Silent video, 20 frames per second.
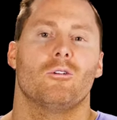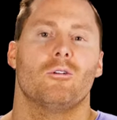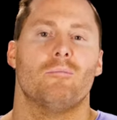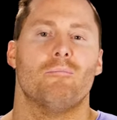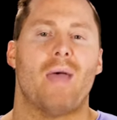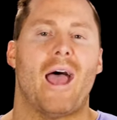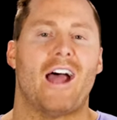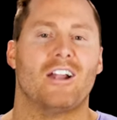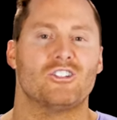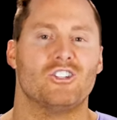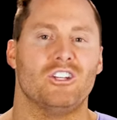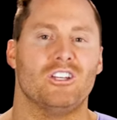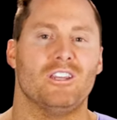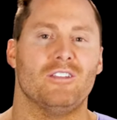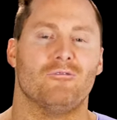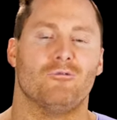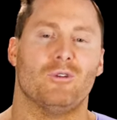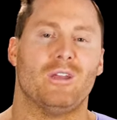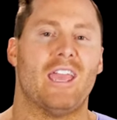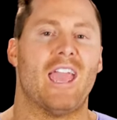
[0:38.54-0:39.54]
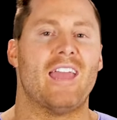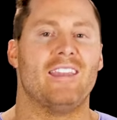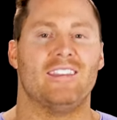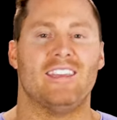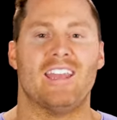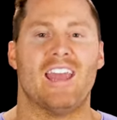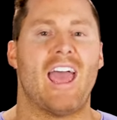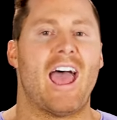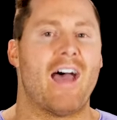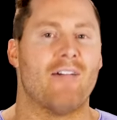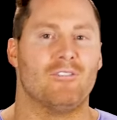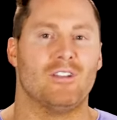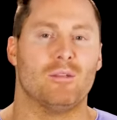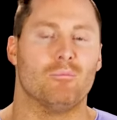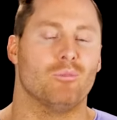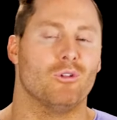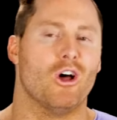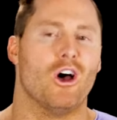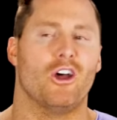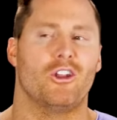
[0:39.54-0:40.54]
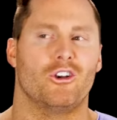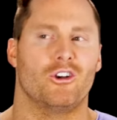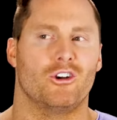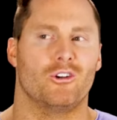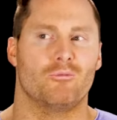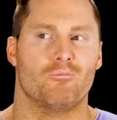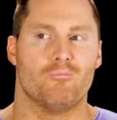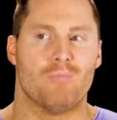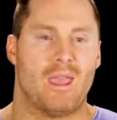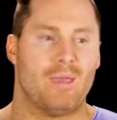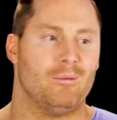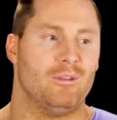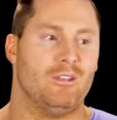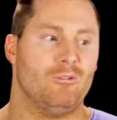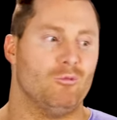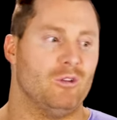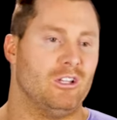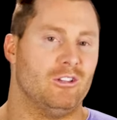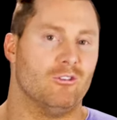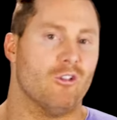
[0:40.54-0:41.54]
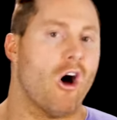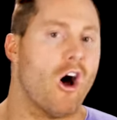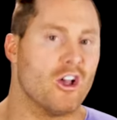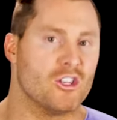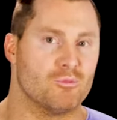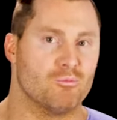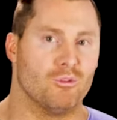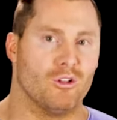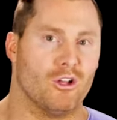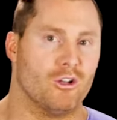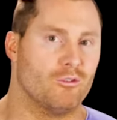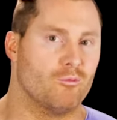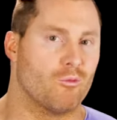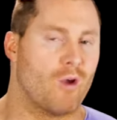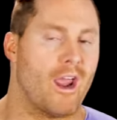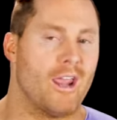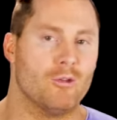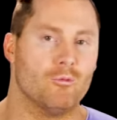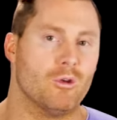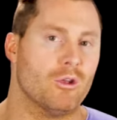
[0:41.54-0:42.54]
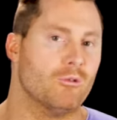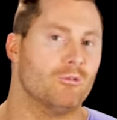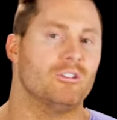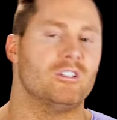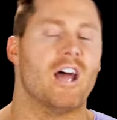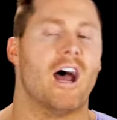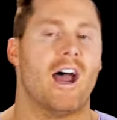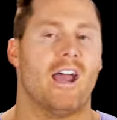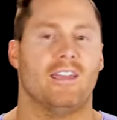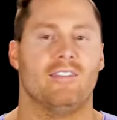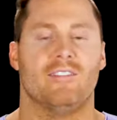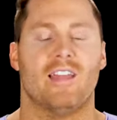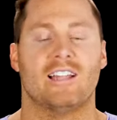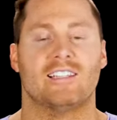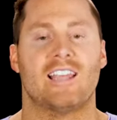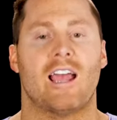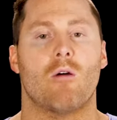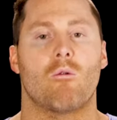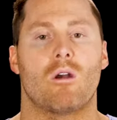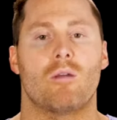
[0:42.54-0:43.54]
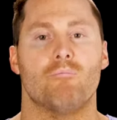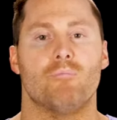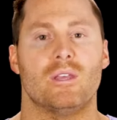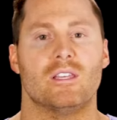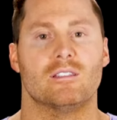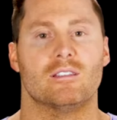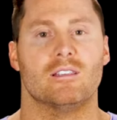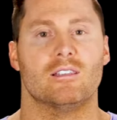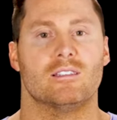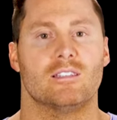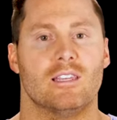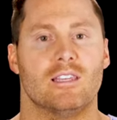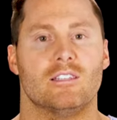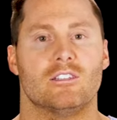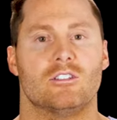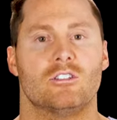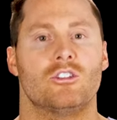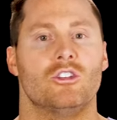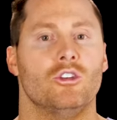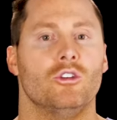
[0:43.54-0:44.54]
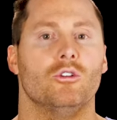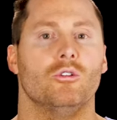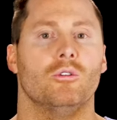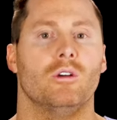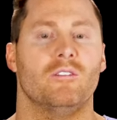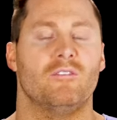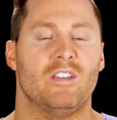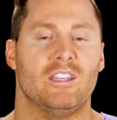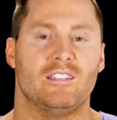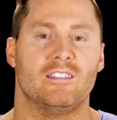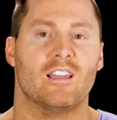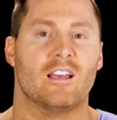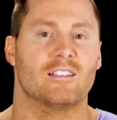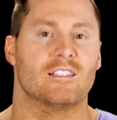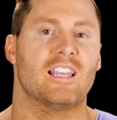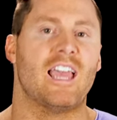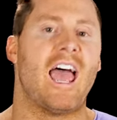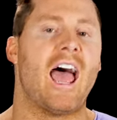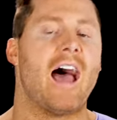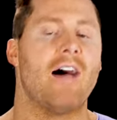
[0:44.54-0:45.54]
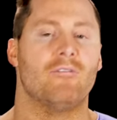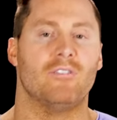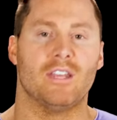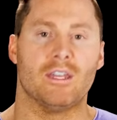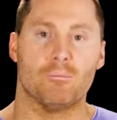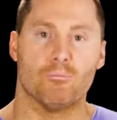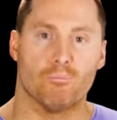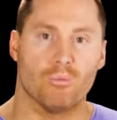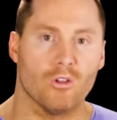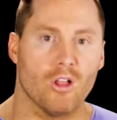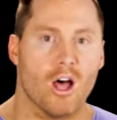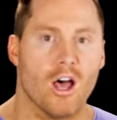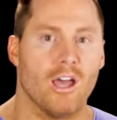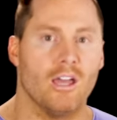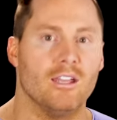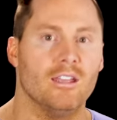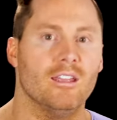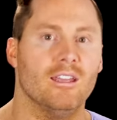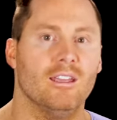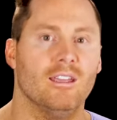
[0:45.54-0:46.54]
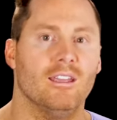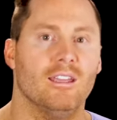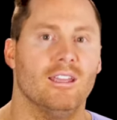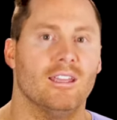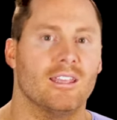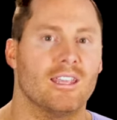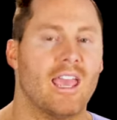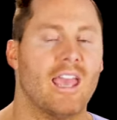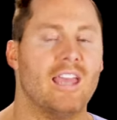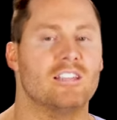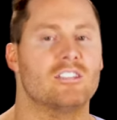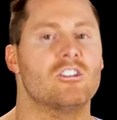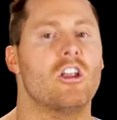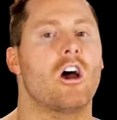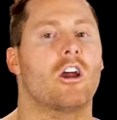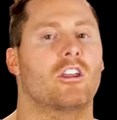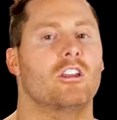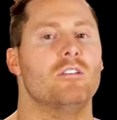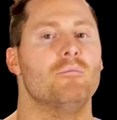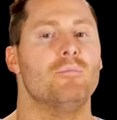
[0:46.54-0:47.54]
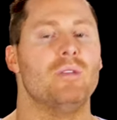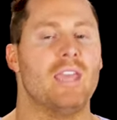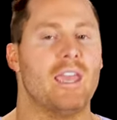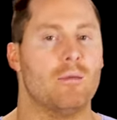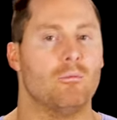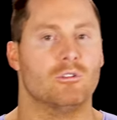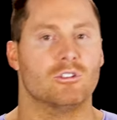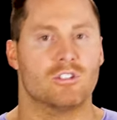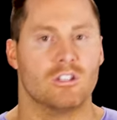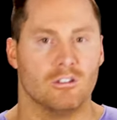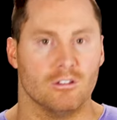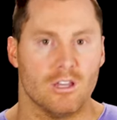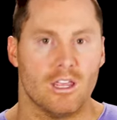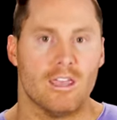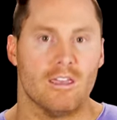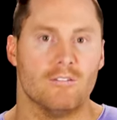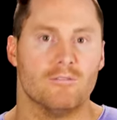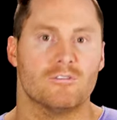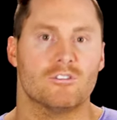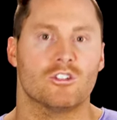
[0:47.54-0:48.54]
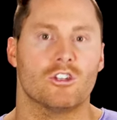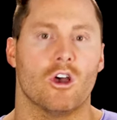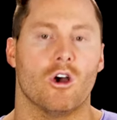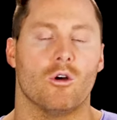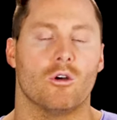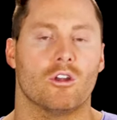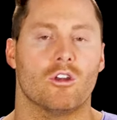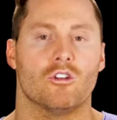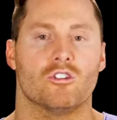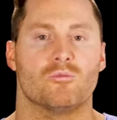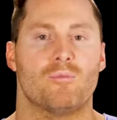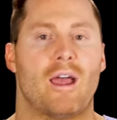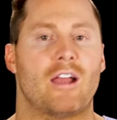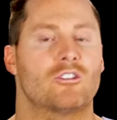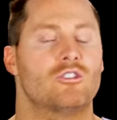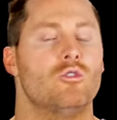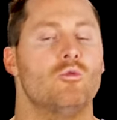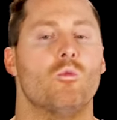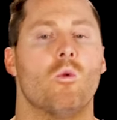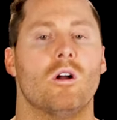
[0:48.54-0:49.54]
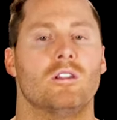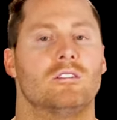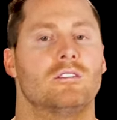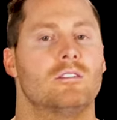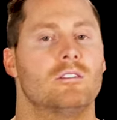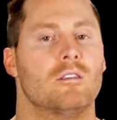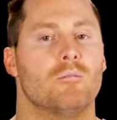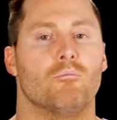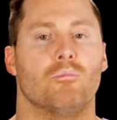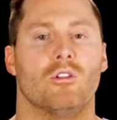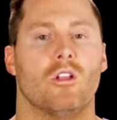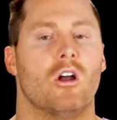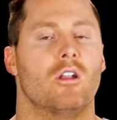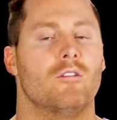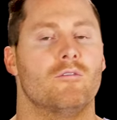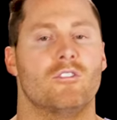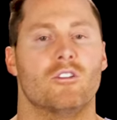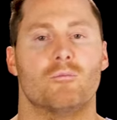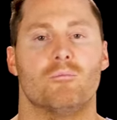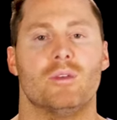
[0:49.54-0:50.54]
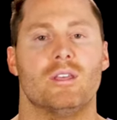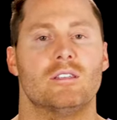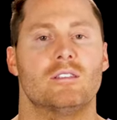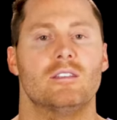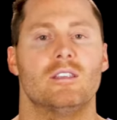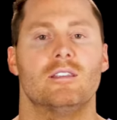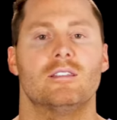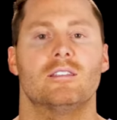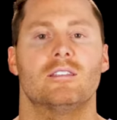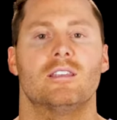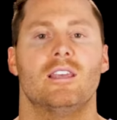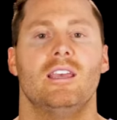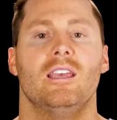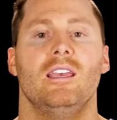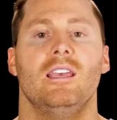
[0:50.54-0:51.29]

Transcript: Imagine if we didn't have any blood, or maybe we lost blood, right? We would die, and that's how our business is too. If it doesn't have any blood, okay, it's not gonna be able to live. So it goes back to, what's the blood of your business?